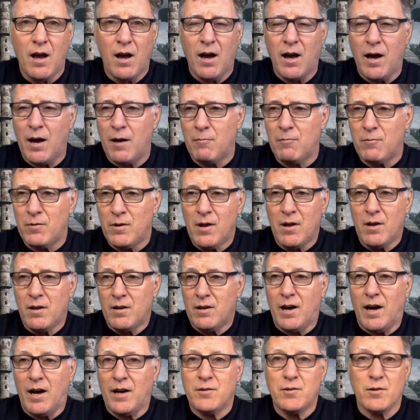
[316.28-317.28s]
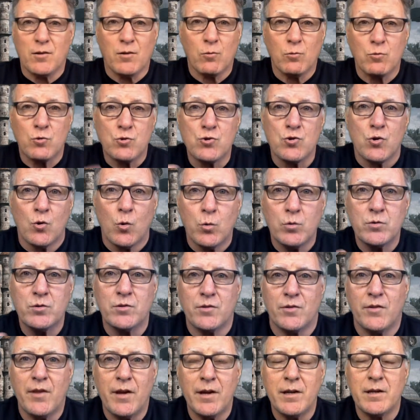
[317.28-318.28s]
uh, I don't know
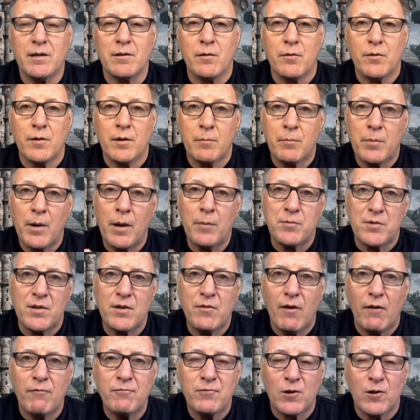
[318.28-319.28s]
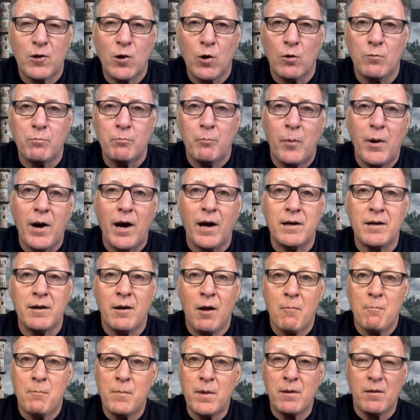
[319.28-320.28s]
drones and that kind of thing. Perhaps they've have to gone back.
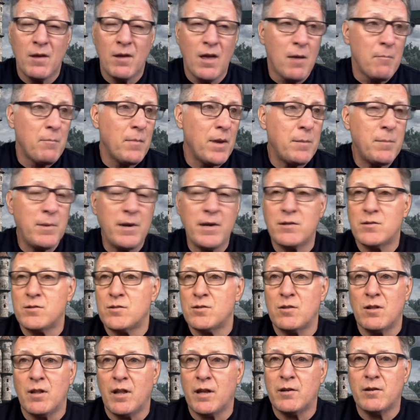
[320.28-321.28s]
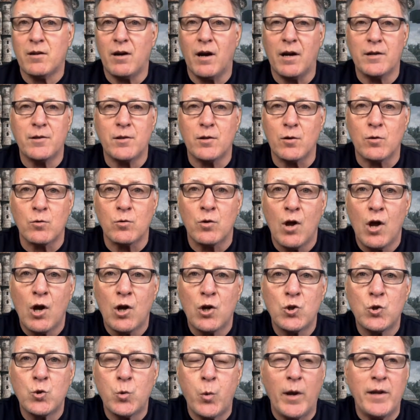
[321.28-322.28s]
Maybe it's like I don't know
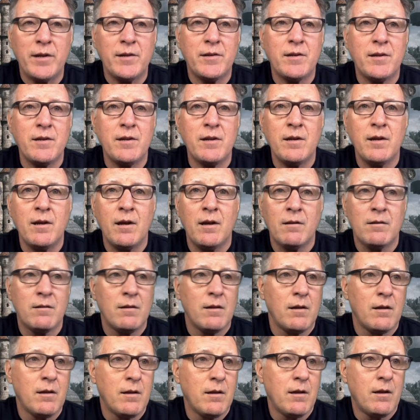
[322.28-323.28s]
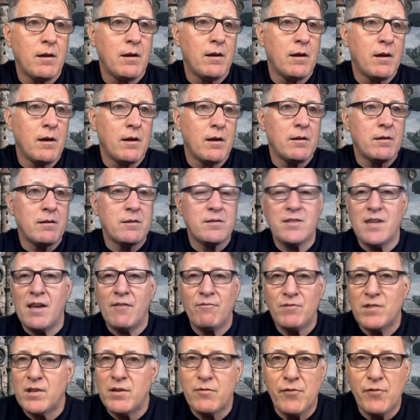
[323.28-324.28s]

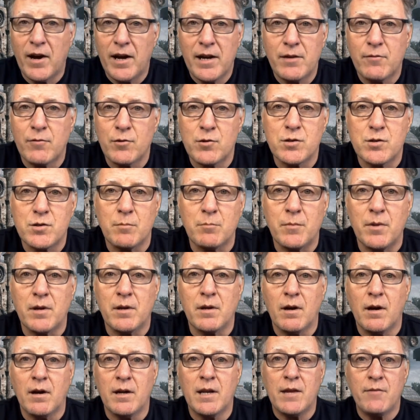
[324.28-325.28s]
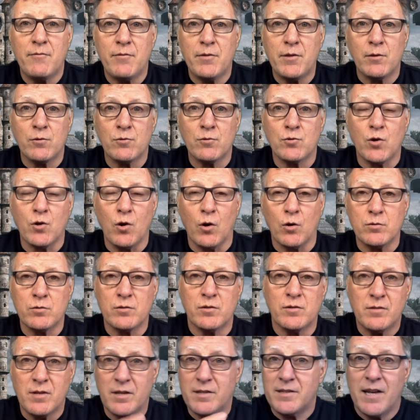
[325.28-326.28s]
2075 or something, and everything's gone
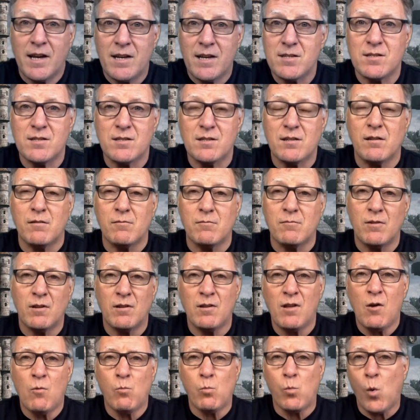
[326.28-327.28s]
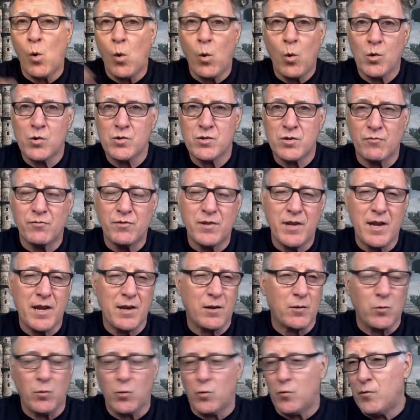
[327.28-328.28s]
to dust, and wars have
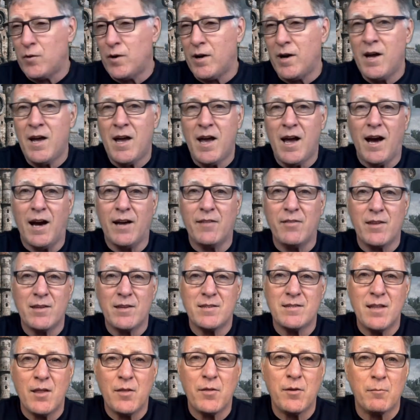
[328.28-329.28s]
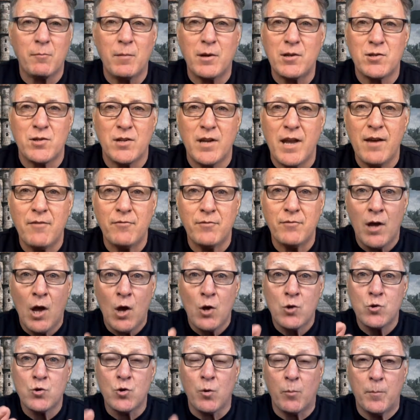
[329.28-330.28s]
taken over, and there's nothing much left.
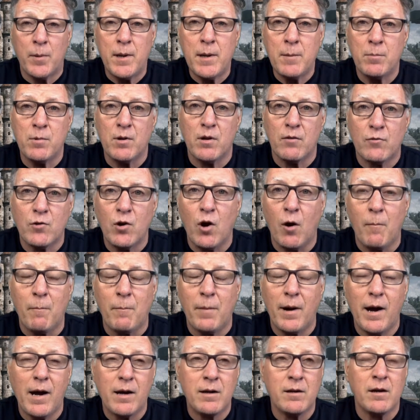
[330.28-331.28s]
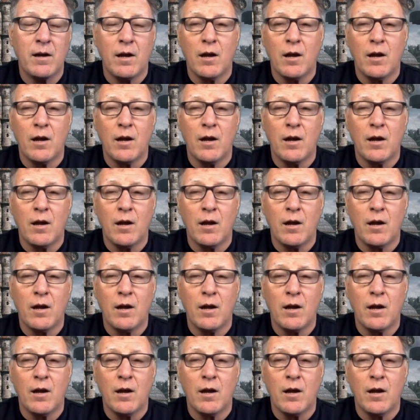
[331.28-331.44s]
So people have gone back